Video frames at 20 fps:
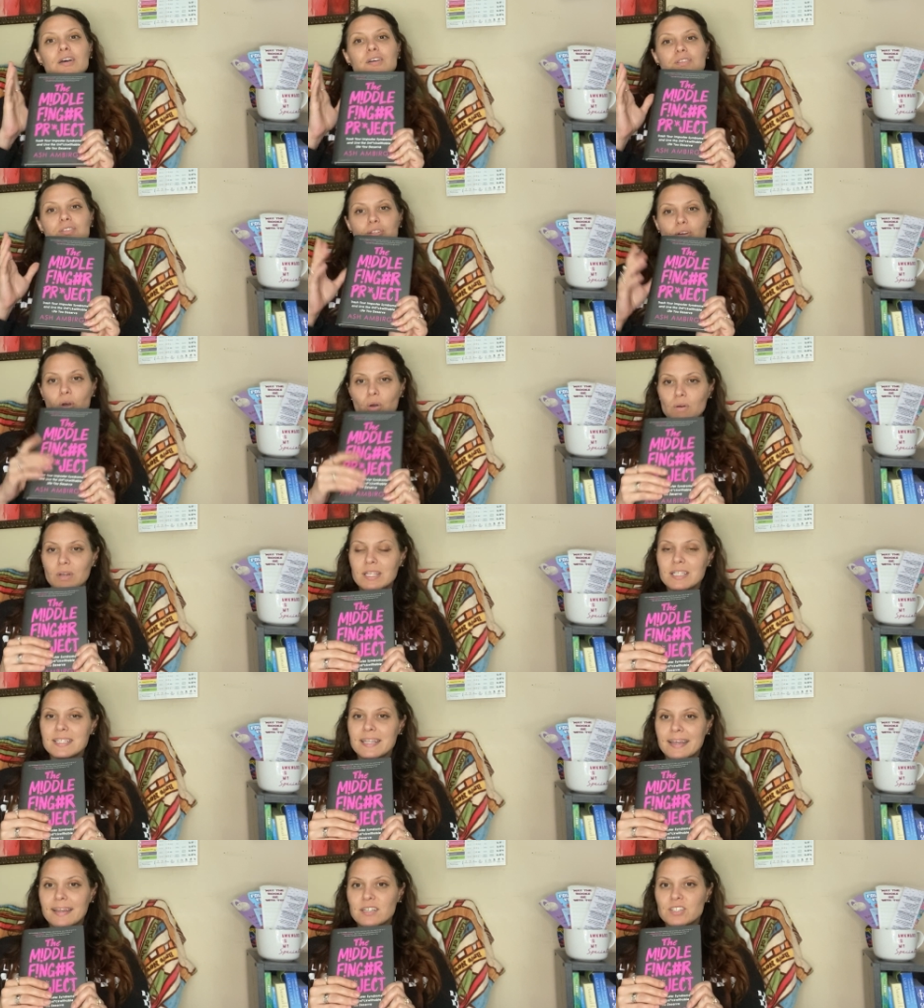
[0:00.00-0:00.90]
Totally
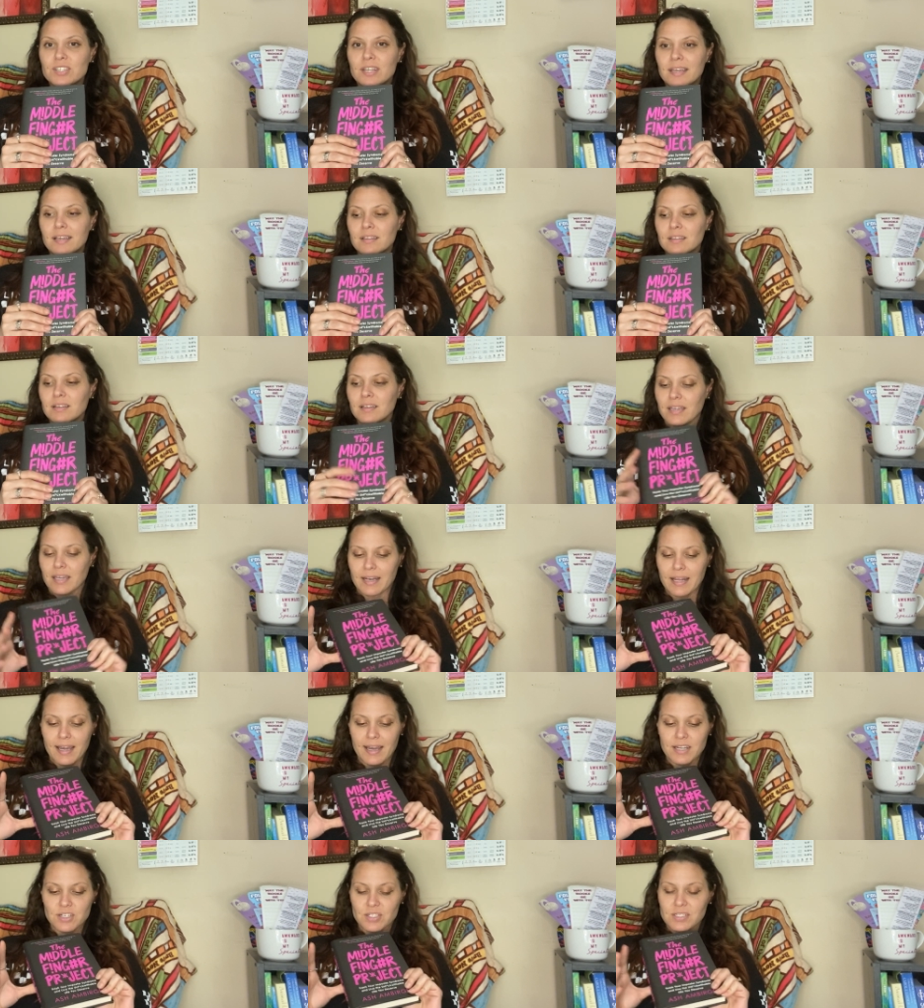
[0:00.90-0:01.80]
take a look at
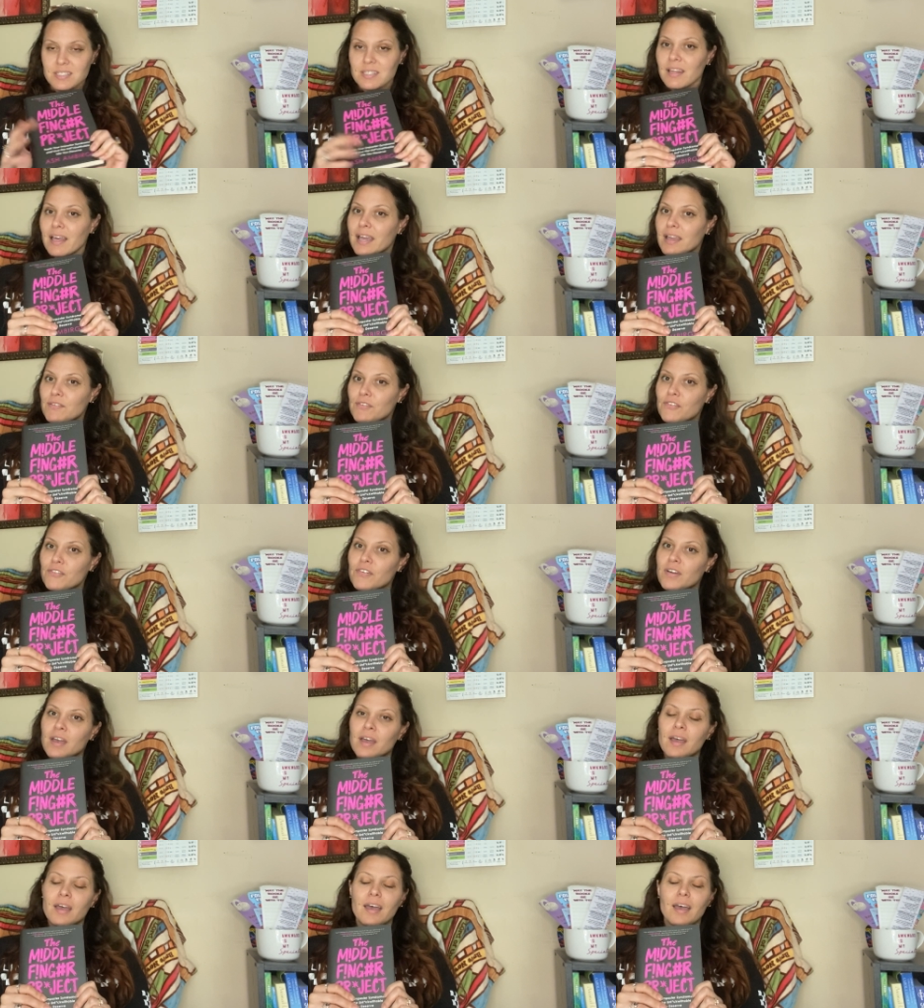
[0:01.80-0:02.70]
Ash's life
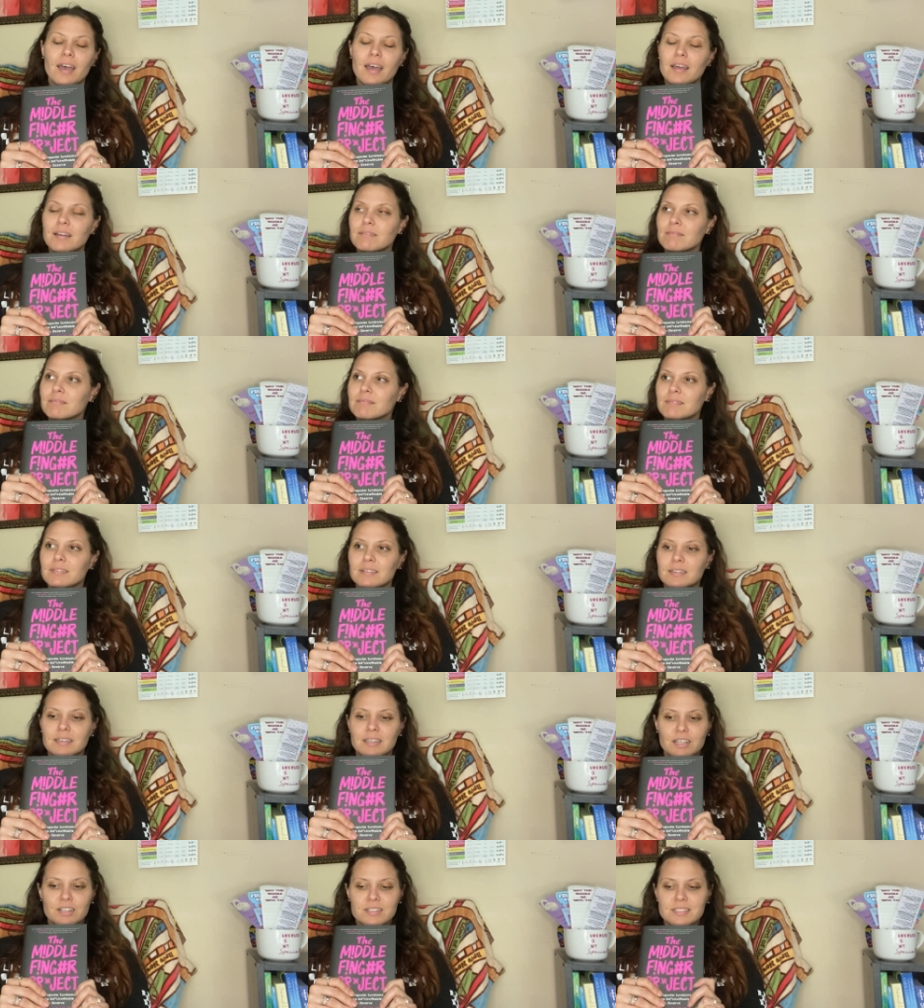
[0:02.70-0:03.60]
and
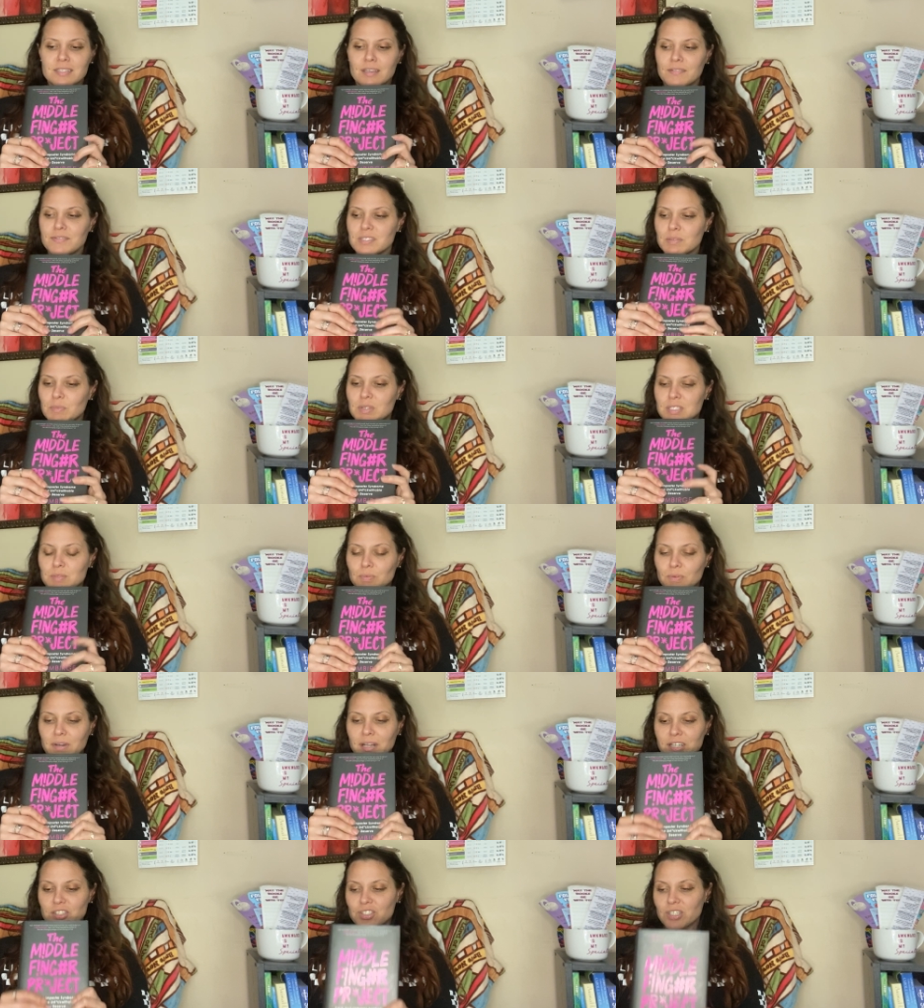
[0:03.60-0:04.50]
get yourself some
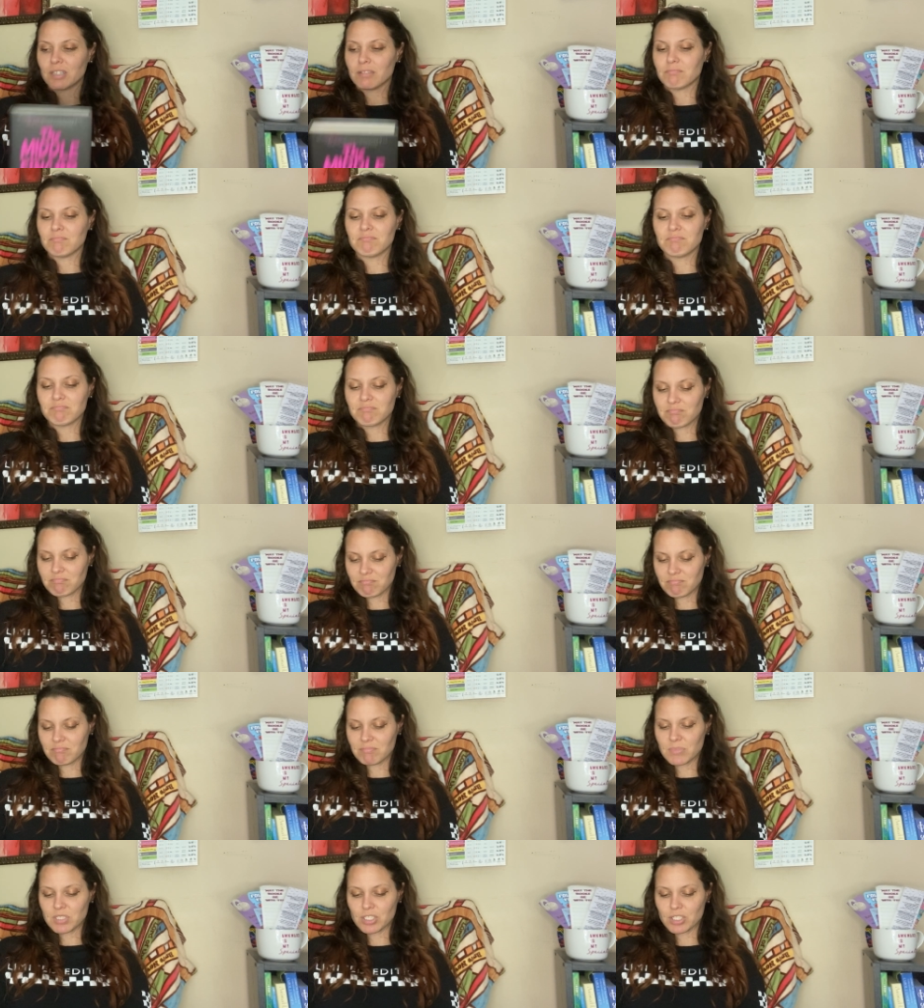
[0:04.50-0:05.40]
inspiration
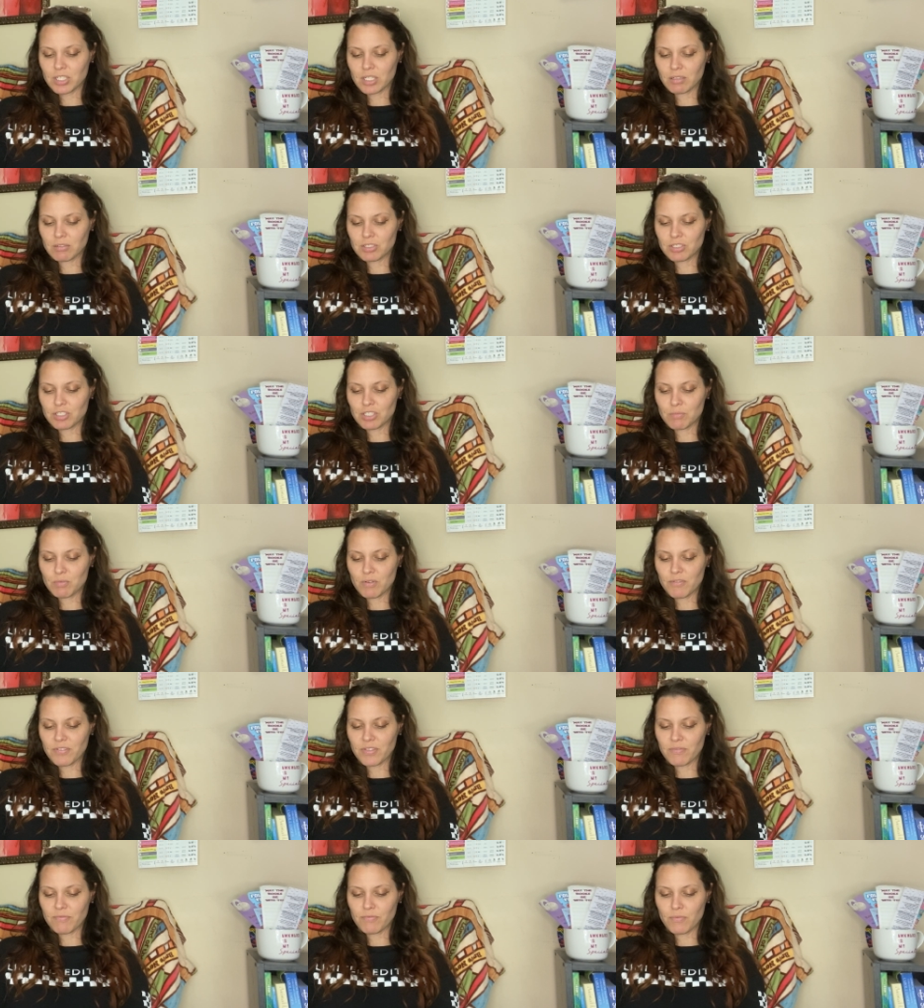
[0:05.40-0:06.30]
to
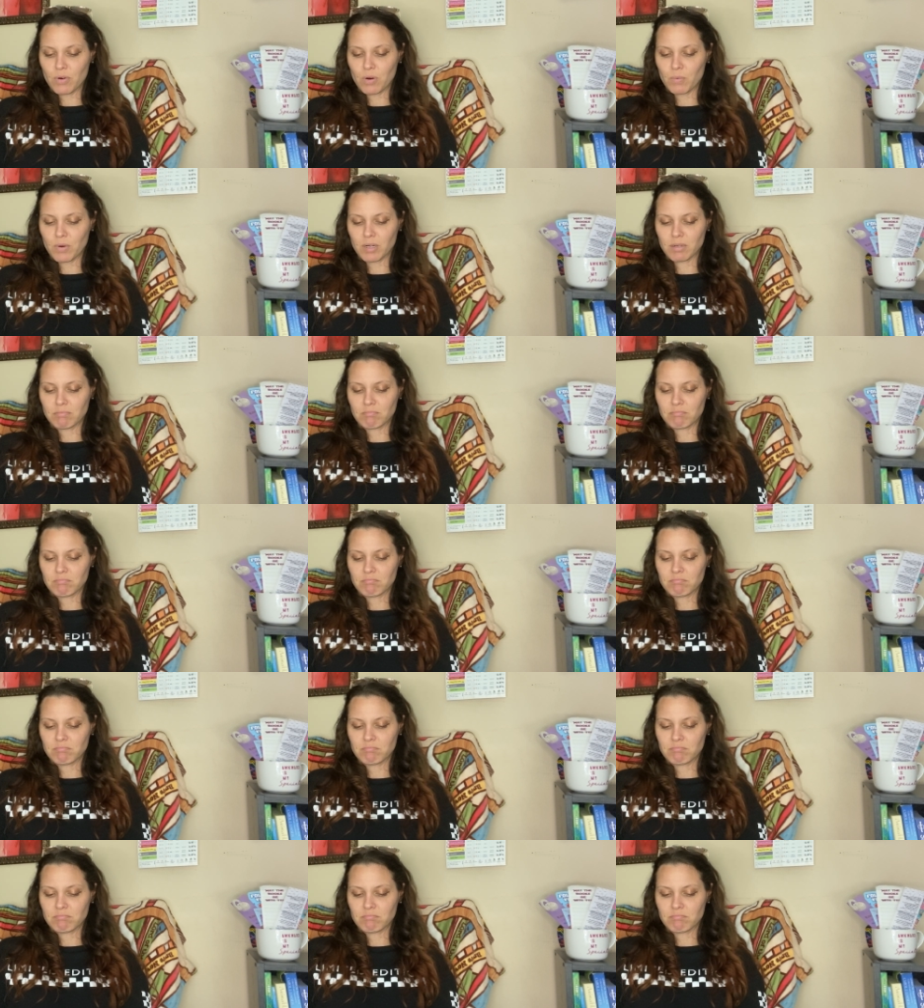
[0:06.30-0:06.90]
move forward